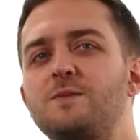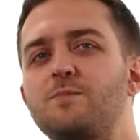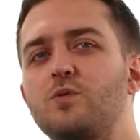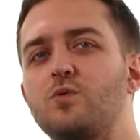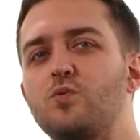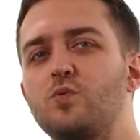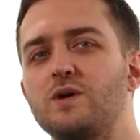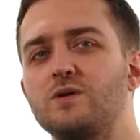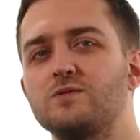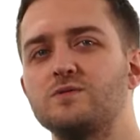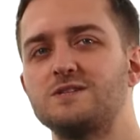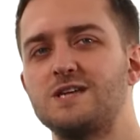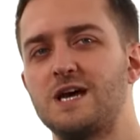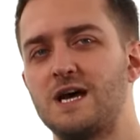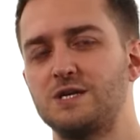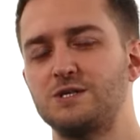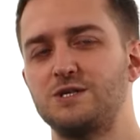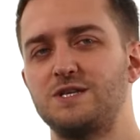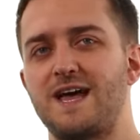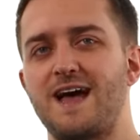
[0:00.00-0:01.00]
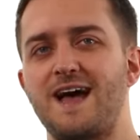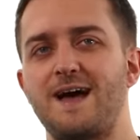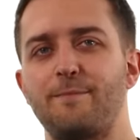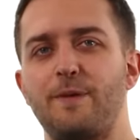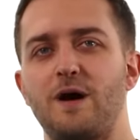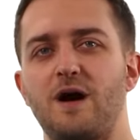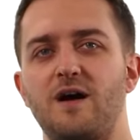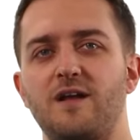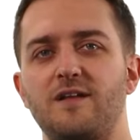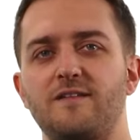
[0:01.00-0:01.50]
people will touch that
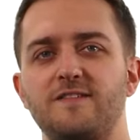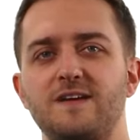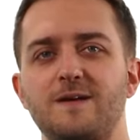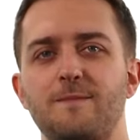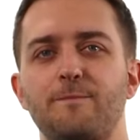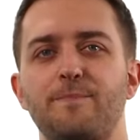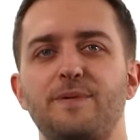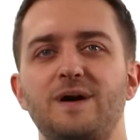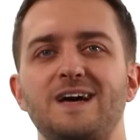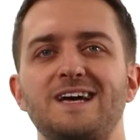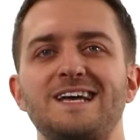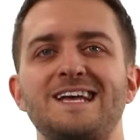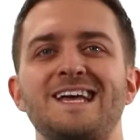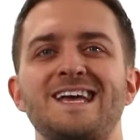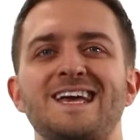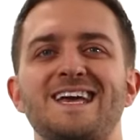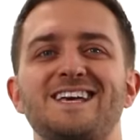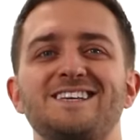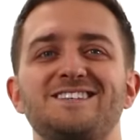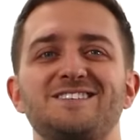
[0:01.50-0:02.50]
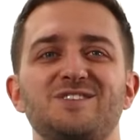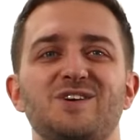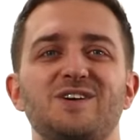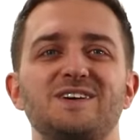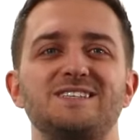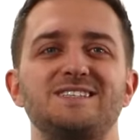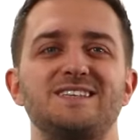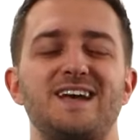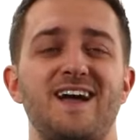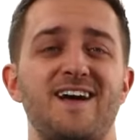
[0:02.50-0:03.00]
part of it, but it's
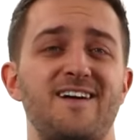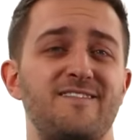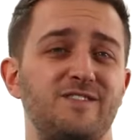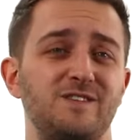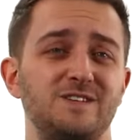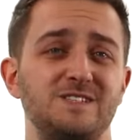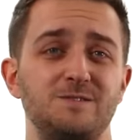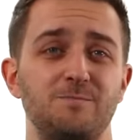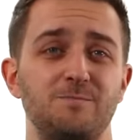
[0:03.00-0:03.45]
nice to have, I